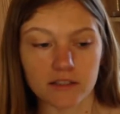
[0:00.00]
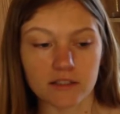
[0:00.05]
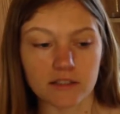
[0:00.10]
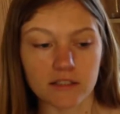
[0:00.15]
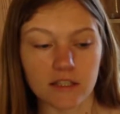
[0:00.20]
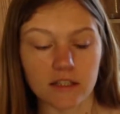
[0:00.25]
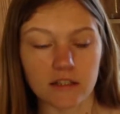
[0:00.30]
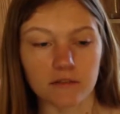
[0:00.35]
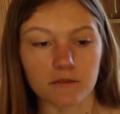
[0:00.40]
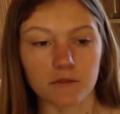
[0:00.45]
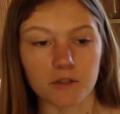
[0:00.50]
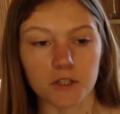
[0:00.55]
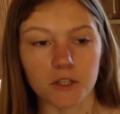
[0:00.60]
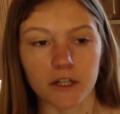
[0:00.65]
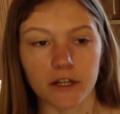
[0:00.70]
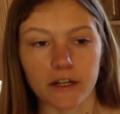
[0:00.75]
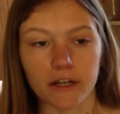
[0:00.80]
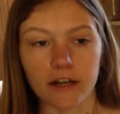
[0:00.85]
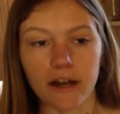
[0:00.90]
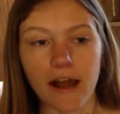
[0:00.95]
is taking for
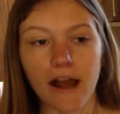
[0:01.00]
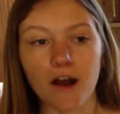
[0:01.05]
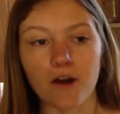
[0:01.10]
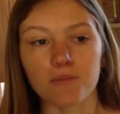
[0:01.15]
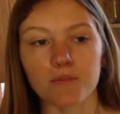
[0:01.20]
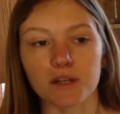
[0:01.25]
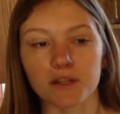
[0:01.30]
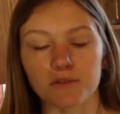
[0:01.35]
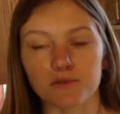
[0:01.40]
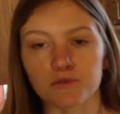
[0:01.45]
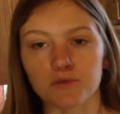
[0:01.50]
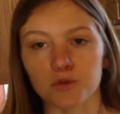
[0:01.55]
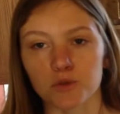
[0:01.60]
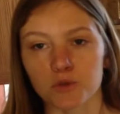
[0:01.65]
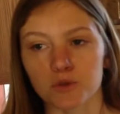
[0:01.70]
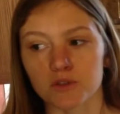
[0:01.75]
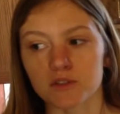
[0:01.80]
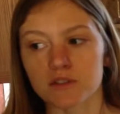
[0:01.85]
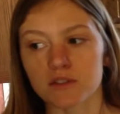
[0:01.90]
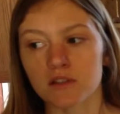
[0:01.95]
granted how many
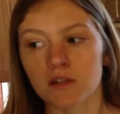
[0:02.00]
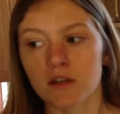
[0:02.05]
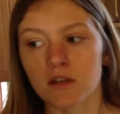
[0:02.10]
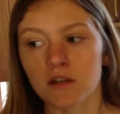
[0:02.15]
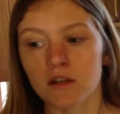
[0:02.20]
foods